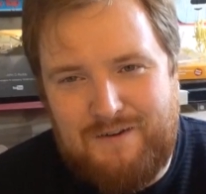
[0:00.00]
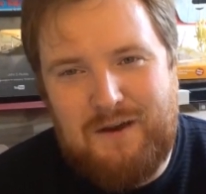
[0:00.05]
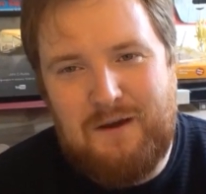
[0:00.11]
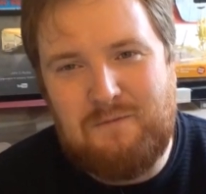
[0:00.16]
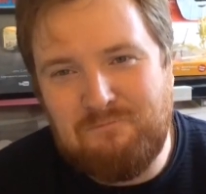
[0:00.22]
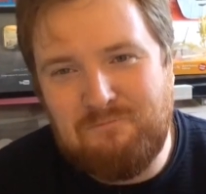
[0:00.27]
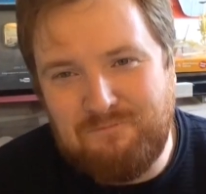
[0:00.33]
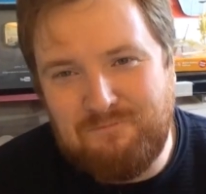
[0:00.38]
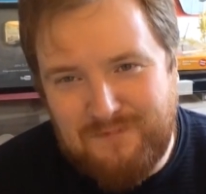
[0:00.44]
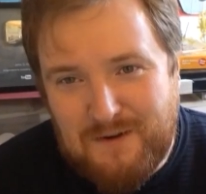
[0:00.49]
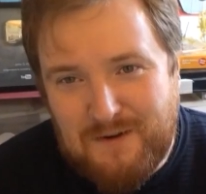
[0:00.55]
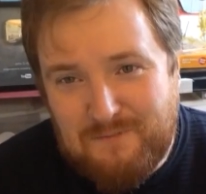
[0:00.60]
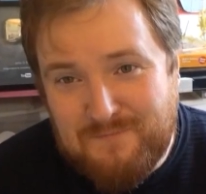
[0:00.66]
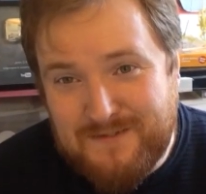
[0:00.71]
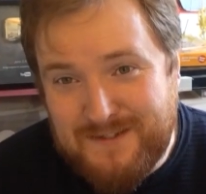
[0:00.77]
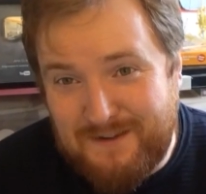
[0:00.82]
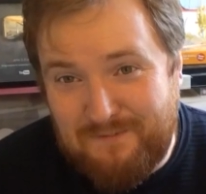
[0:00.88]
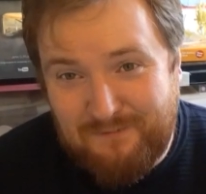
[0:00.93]

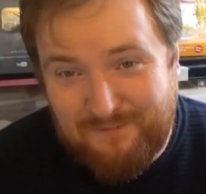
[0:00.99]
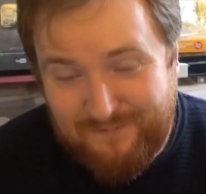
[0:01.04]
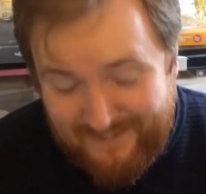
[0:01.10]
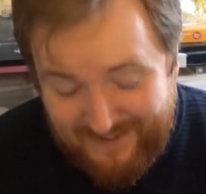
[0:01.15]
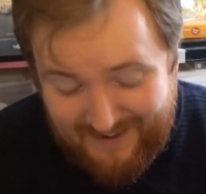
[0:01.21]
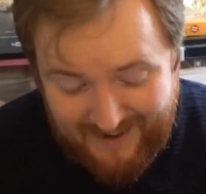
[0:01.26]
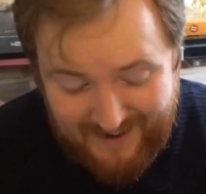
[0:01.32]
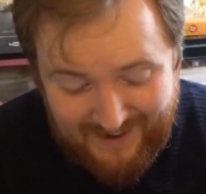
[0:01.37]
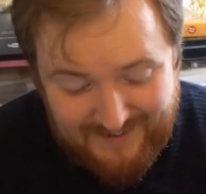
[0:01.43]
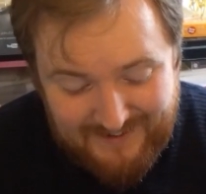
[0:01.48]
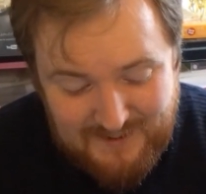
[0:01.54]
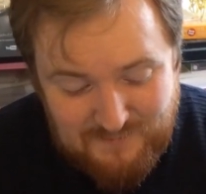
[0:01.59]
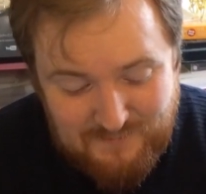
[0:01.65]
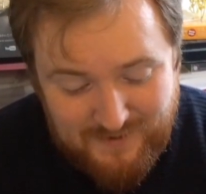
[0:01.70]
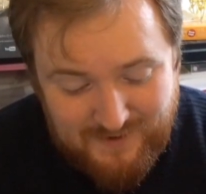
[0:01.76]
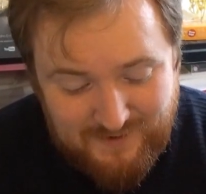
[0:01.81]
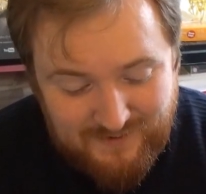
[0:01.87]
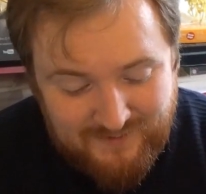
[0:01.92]
comes in handy,
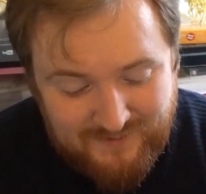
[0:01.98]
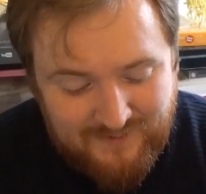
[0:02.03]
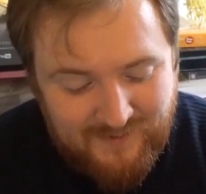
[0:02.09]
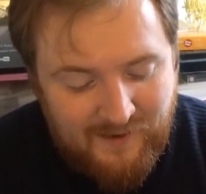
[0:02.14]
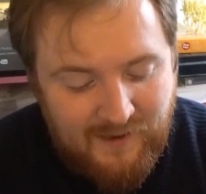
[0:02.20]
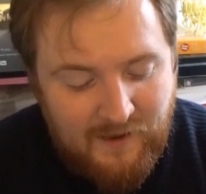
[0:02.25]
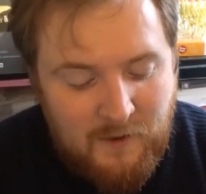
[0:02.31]
because